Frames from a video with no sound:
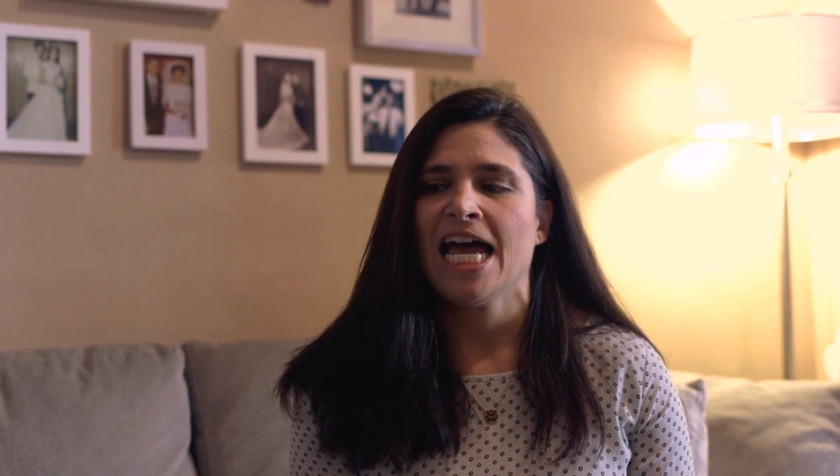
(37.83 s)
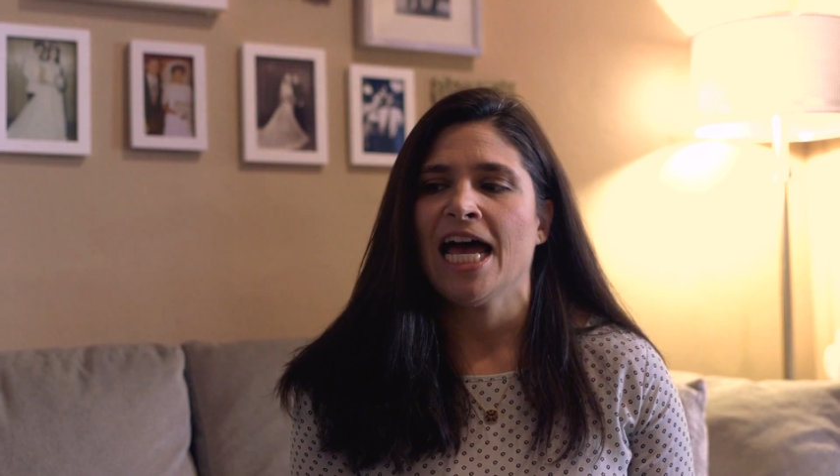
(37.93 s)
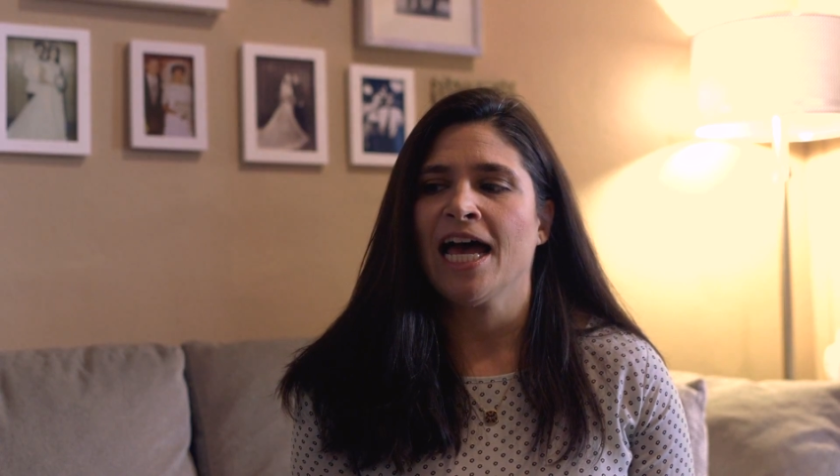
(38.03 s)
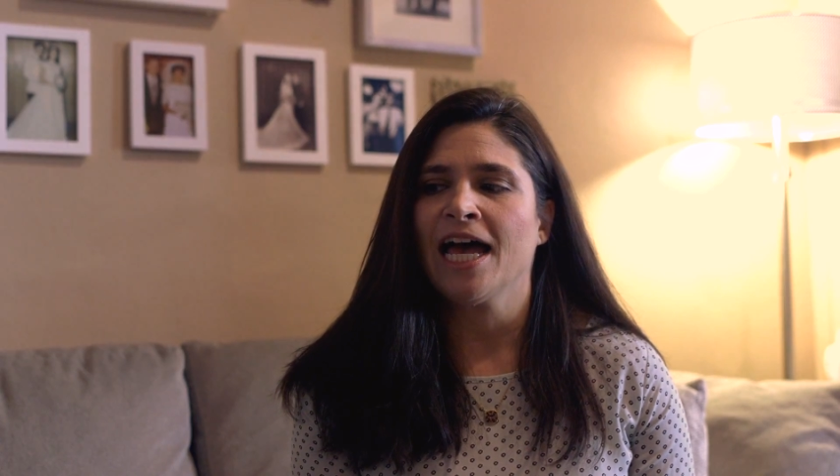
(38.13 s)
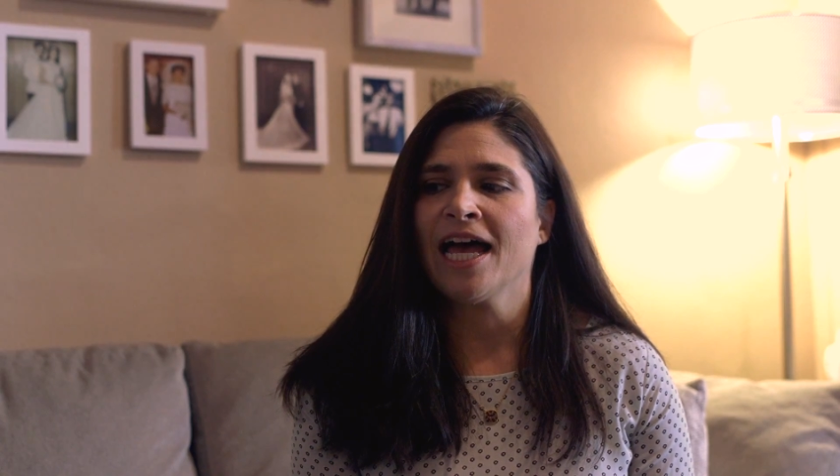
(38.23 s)

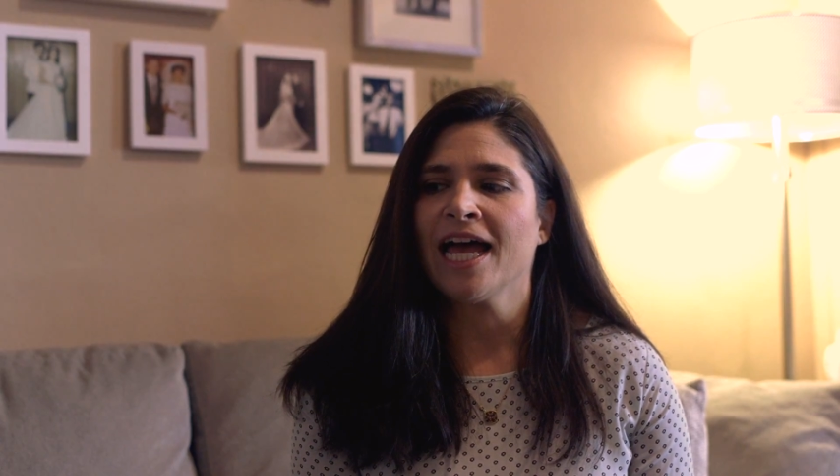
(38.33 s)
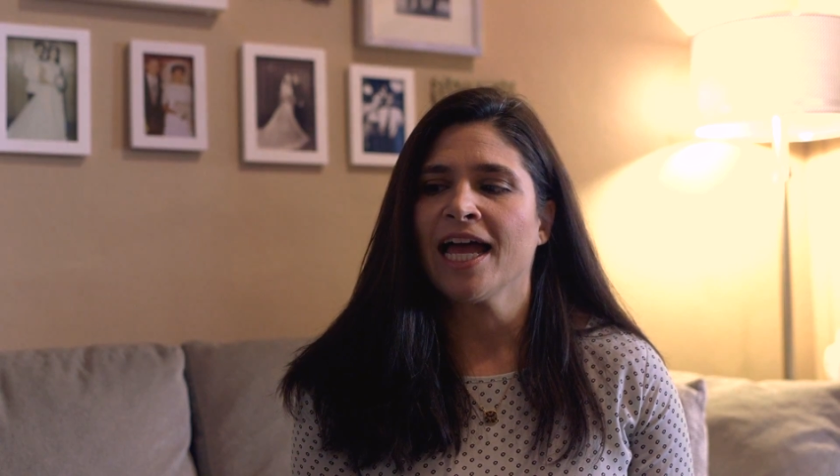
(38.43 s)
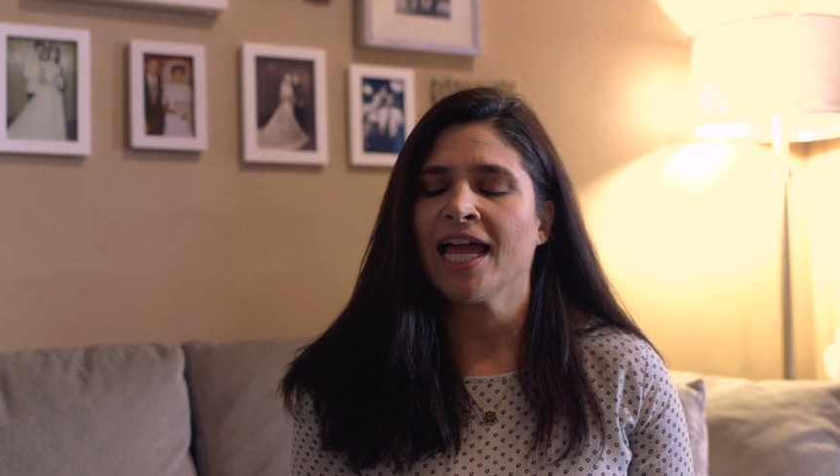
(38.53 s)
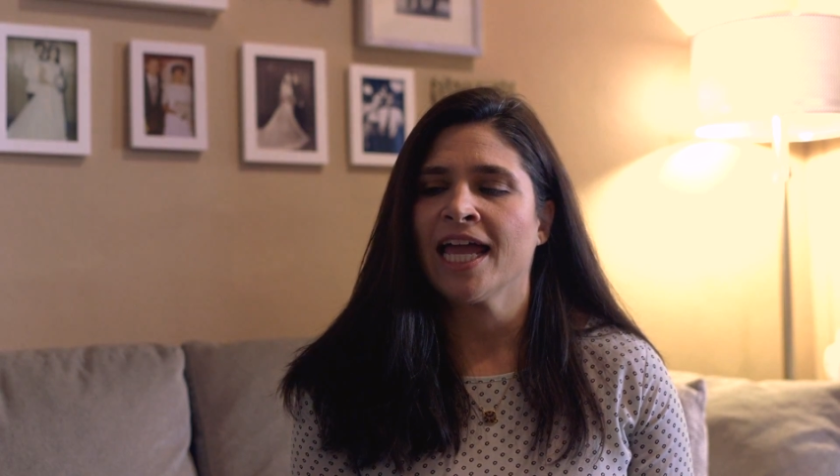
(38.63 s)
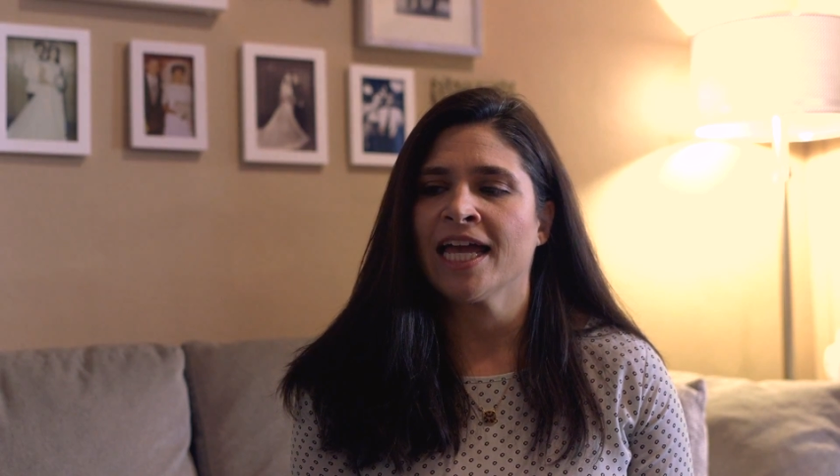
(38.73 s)

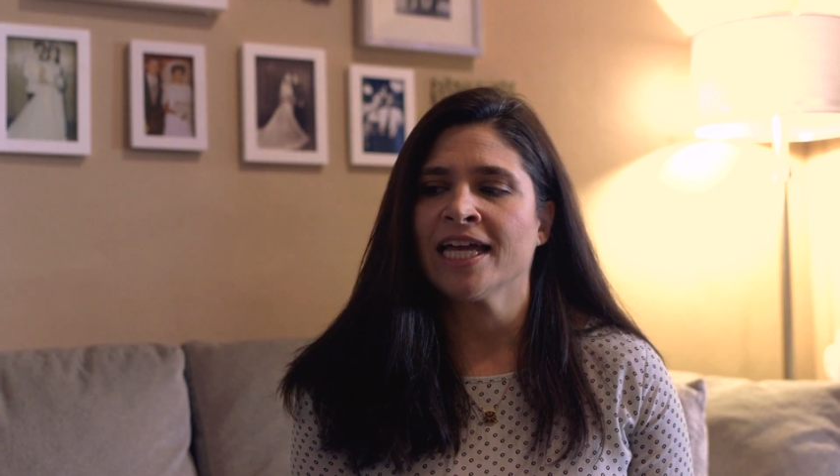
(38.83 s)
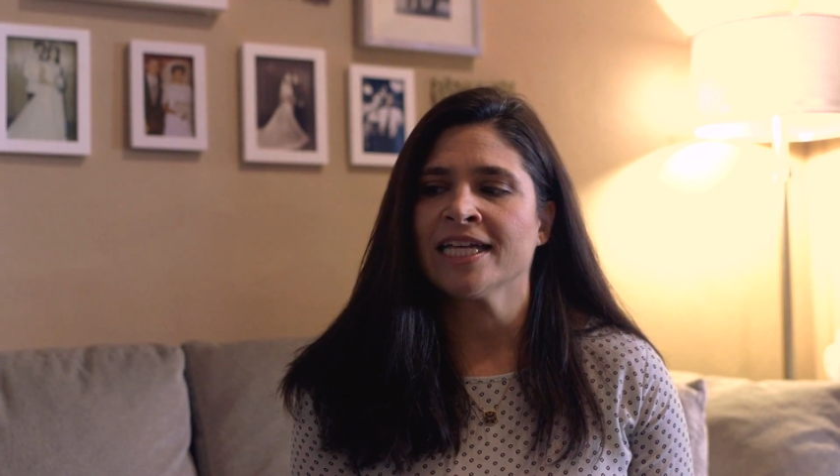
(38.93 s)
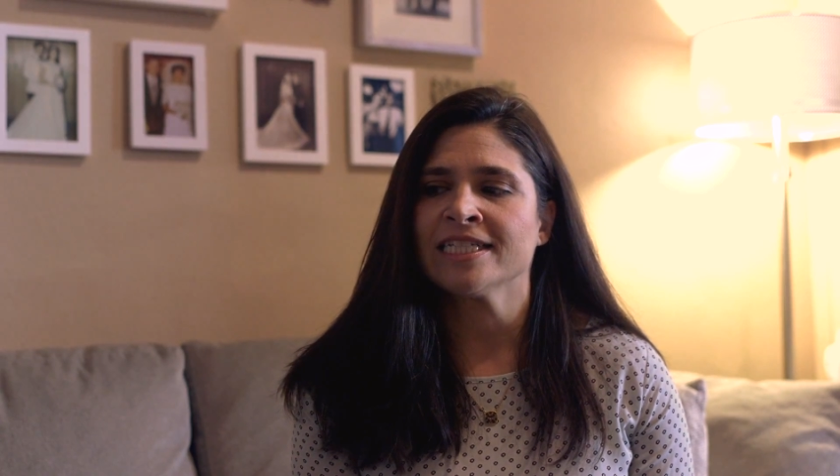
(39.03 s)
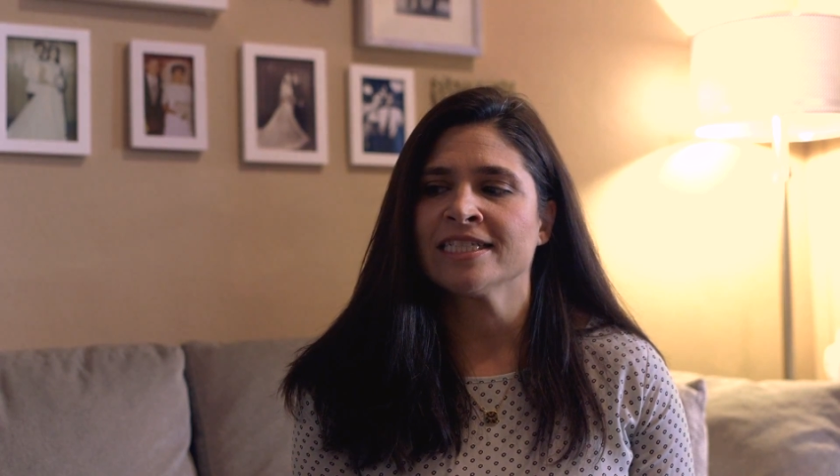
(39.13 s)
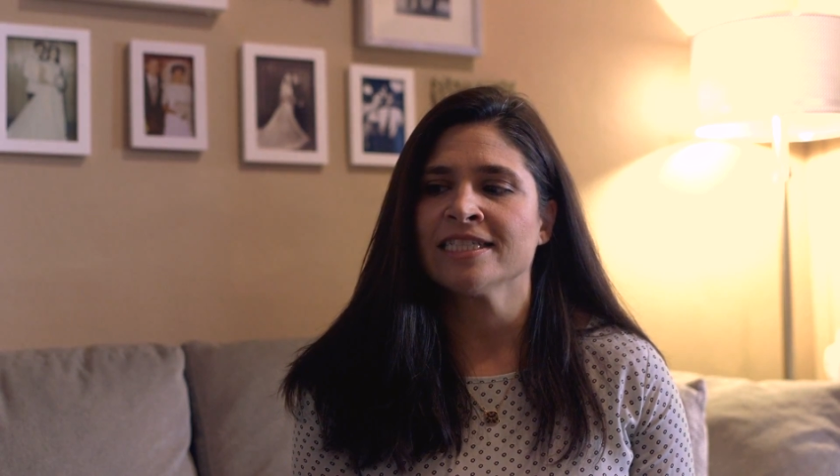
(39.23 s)

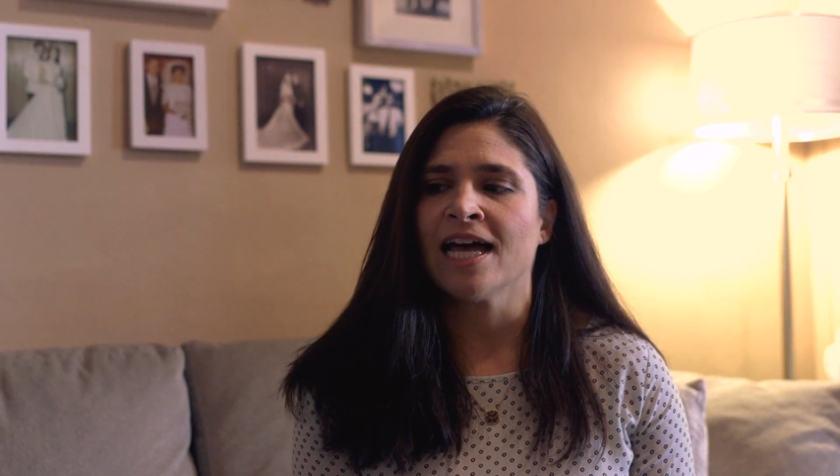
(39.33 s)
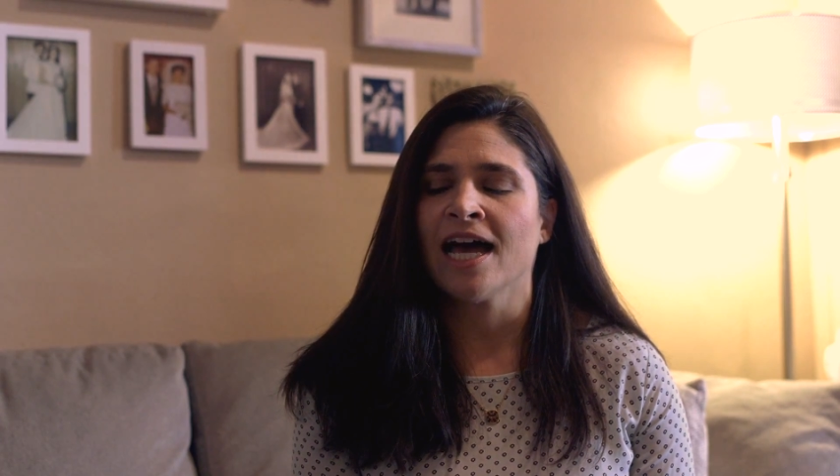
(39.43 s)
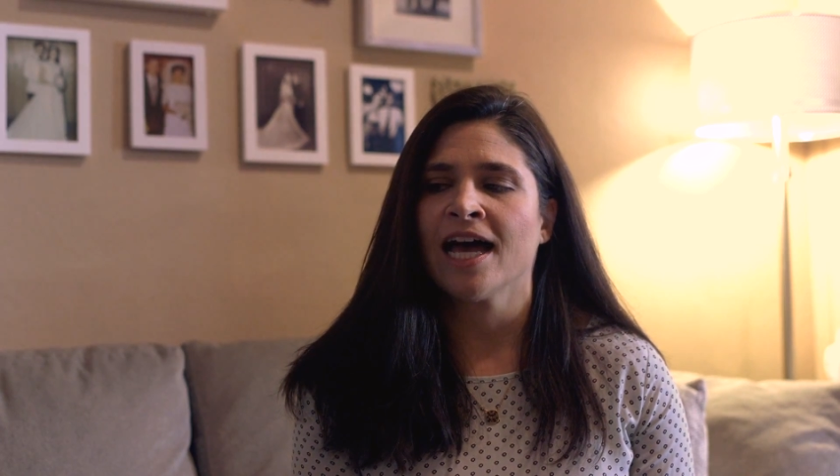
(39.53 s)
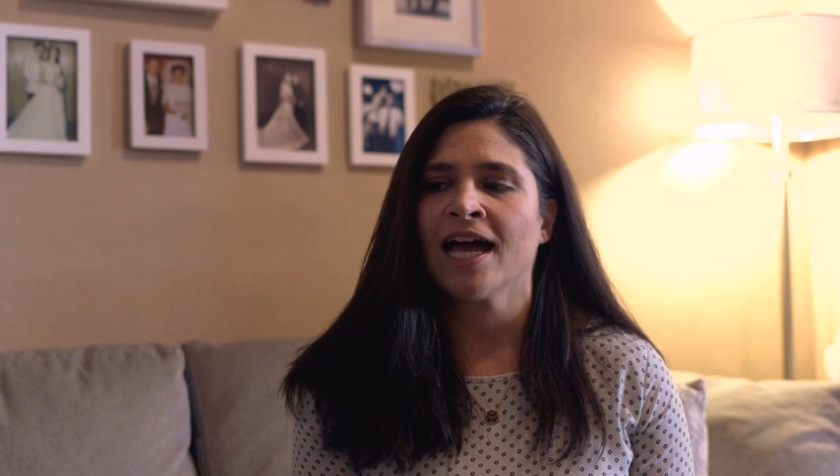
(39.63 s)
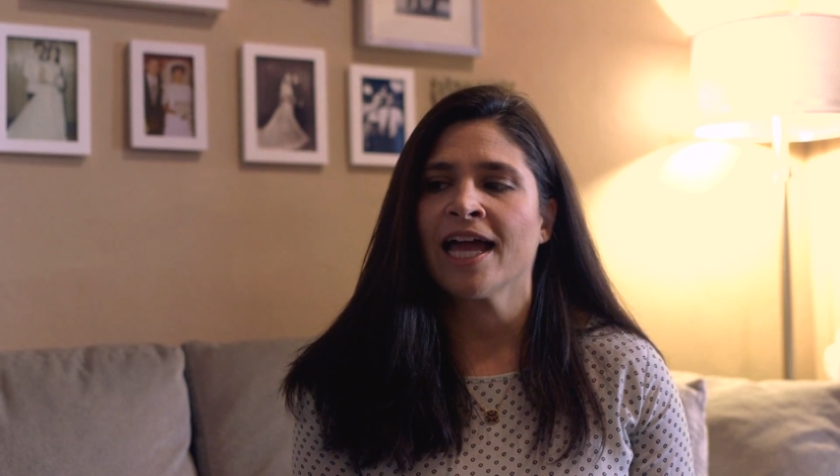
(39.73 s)
And
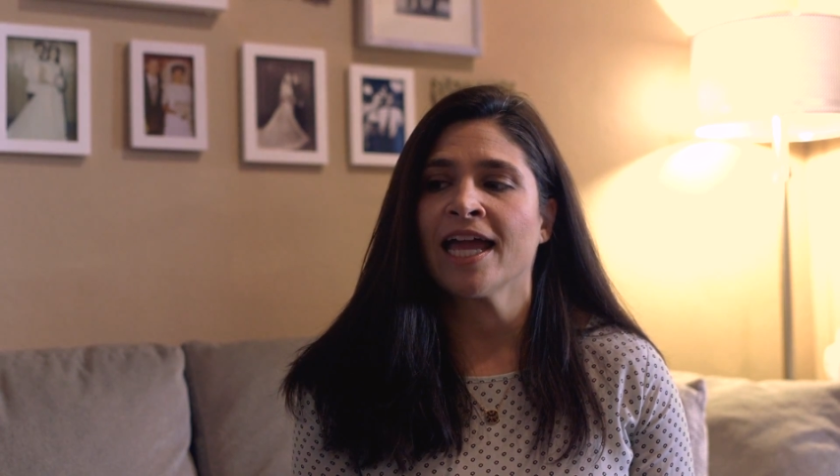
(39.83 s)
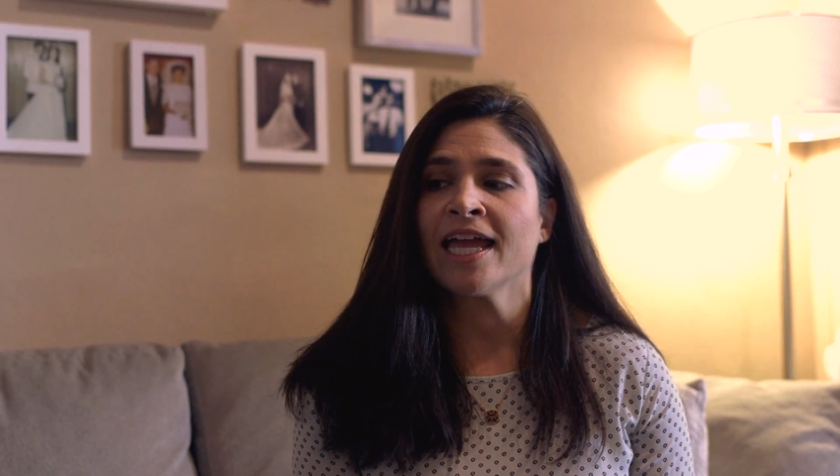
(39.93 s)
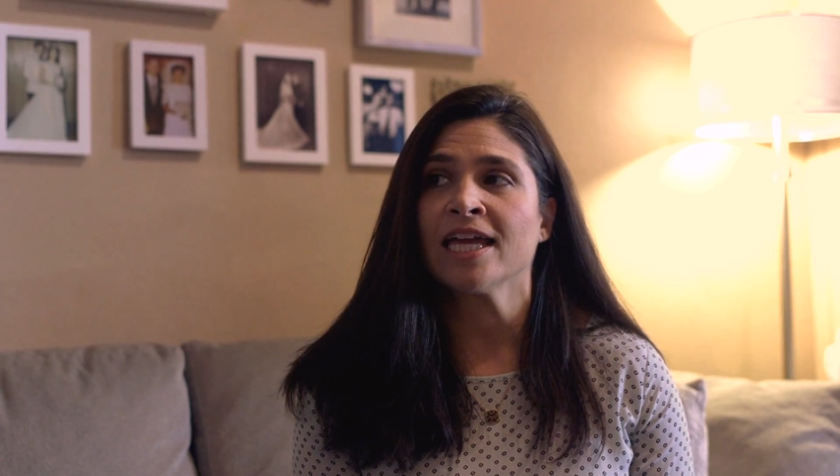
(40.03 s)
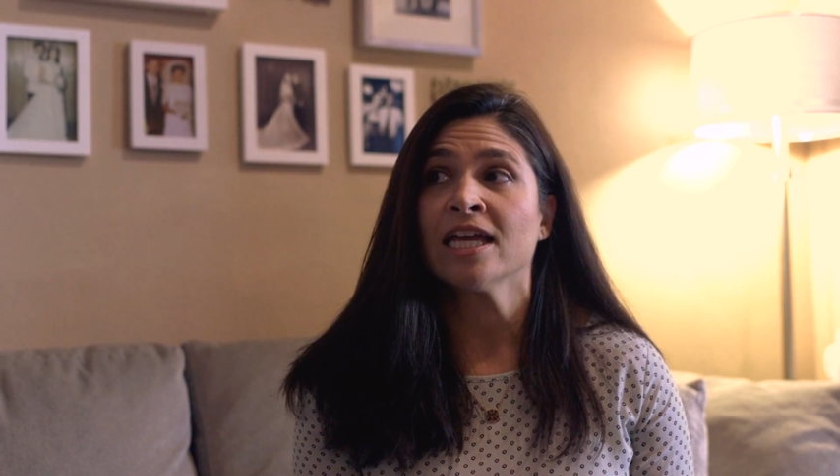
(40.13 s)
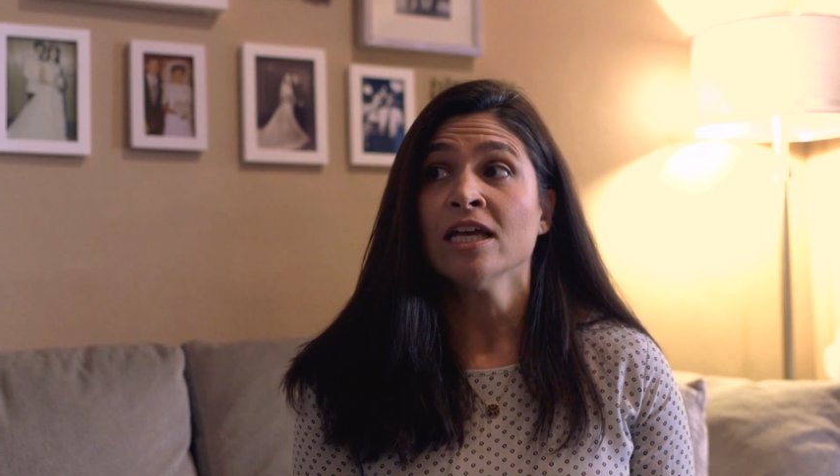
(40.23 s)

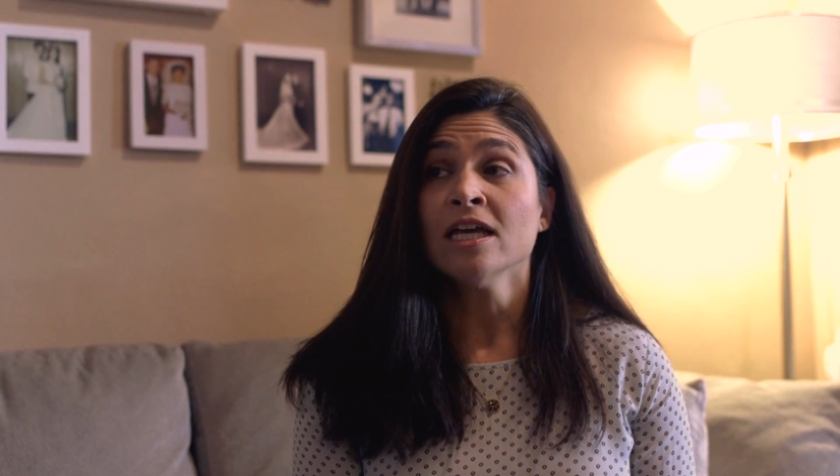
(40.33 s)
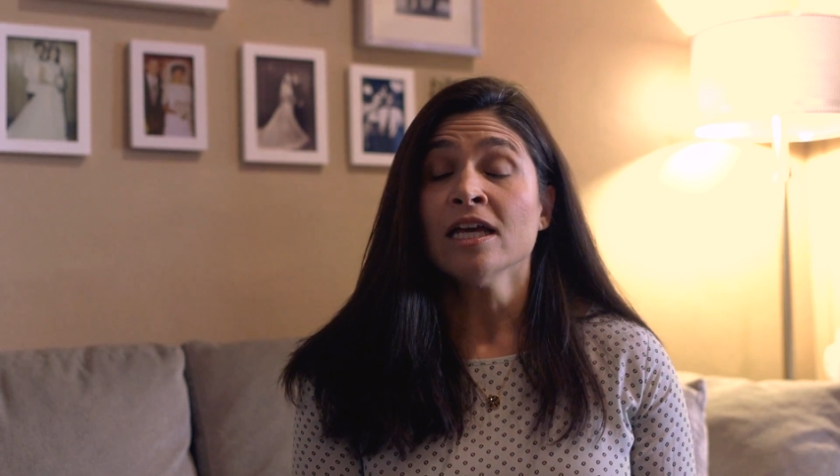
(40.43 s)
I